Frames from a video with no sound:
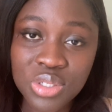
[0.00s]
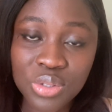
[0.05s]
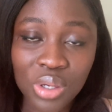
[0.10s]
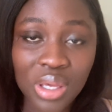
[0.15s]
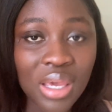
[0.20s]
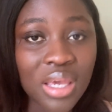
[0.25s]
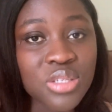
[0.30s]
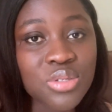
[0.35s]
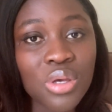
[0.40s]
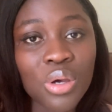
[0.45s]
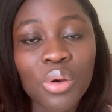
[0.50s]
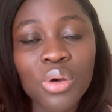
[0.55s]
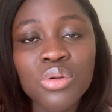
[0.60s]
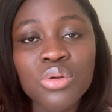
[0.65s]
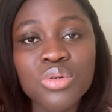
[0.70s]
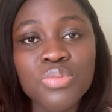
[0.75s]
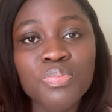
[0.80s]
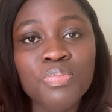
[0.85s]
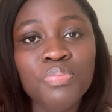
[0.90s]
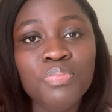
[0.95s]
Okay, so you're going
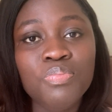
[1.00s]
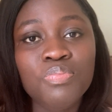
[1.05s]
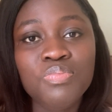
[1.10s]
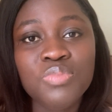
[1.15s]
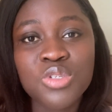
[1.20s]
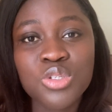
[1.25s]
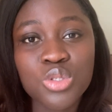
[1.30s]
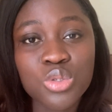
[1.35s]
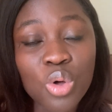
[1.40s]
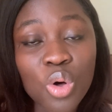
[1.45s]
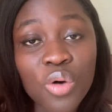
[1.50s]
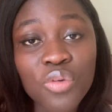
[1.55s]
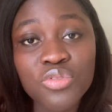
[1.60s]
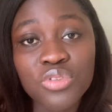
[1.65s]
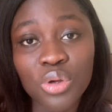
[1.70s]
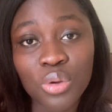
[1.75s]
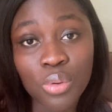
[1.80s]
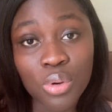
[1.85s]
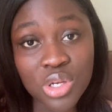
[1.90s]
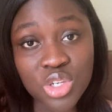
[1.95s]
to solve
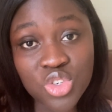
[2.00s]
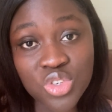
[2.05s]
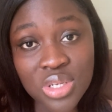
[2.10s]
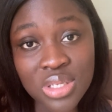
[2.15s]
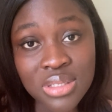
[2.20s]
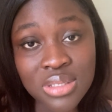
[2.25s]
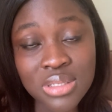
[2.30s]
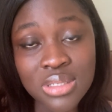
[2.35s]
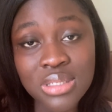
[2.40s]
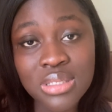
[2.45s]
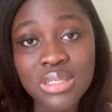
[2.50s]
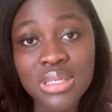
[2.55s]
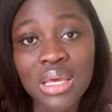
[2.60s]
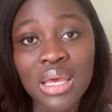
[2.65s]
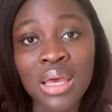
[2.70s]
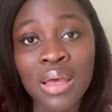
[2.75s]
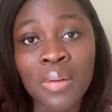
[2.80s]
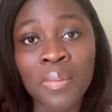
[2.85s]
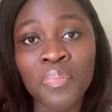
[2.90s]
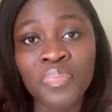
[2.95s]
the questions
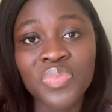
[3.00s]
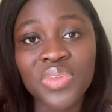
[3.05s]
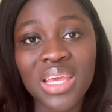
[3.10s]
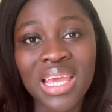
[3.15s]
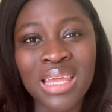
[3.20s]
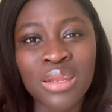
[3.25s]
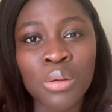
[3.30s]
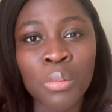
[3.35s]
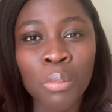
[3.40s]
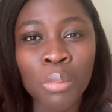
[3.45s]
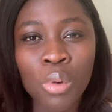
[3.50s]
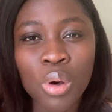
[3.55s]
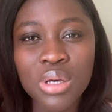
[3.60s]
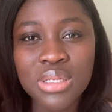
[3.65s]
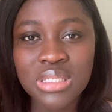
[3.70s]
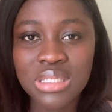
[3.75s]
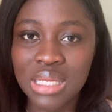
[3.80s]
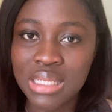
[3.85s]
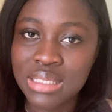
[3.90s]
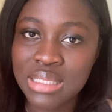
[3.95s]
in a mock
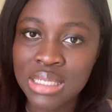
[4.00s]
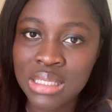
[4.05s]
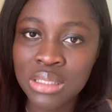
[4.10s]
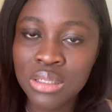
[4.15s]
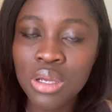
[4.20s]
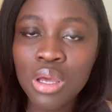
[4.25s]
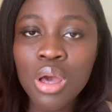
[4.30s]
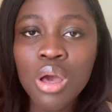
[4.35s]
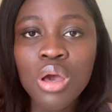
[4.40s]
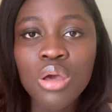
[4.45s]
setting.